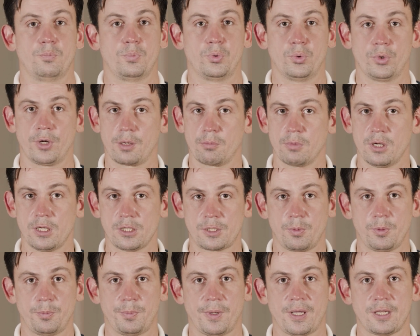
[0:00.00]
putting
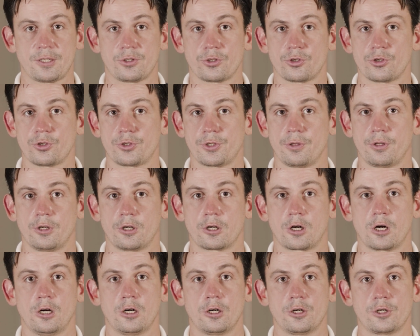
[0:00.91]
multiple passengers in their
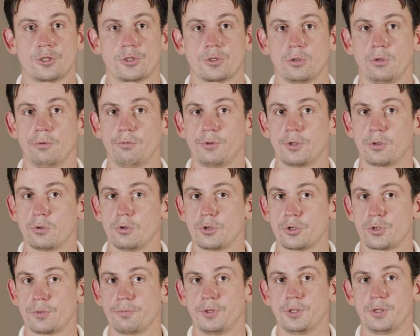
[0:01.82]
cars over the
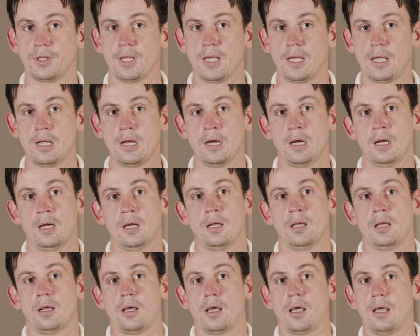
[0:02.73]
course of the day,
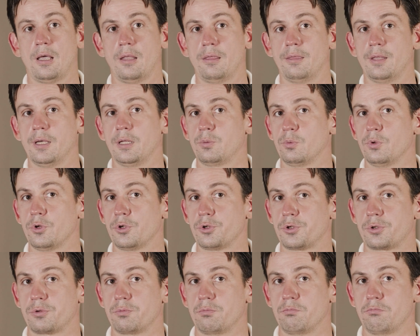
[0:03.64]
and that
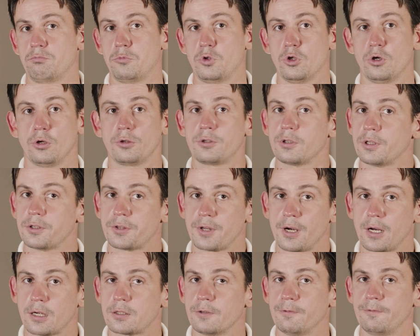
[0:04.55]
was not an
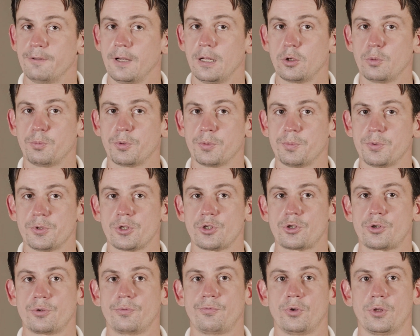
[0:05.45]
attractive value
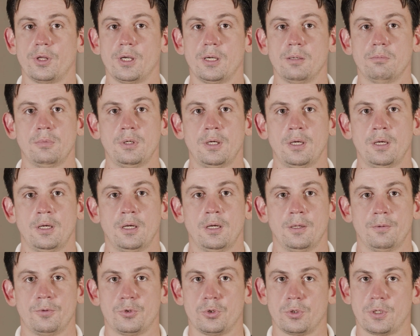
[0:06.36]
proposition for them
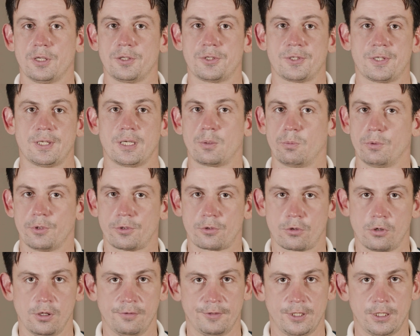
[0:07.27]
to get sick
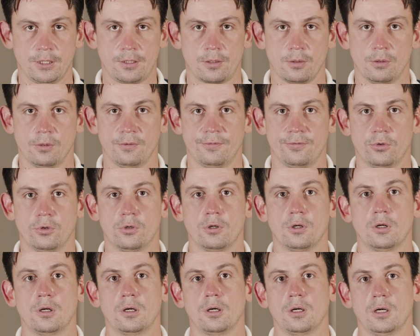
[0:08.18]
with COVID
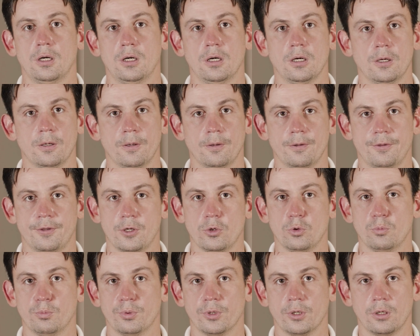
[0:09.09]
for the
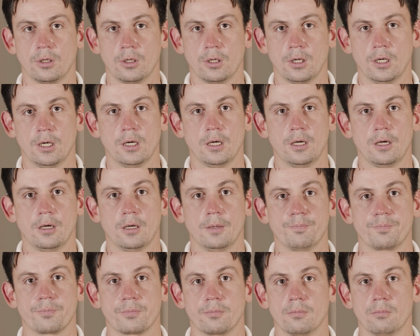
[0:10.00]
Uber
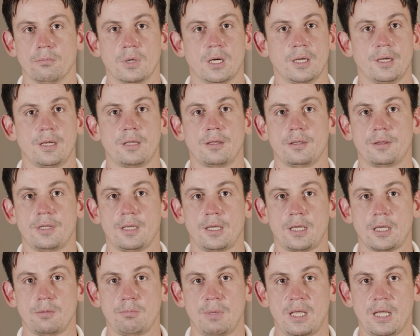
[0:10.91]
money that they
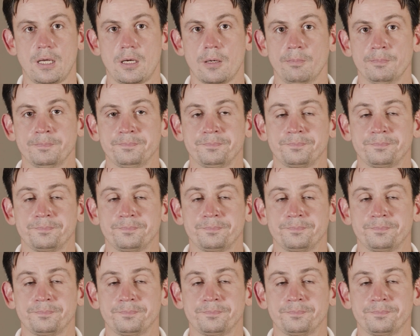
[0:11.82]
can make.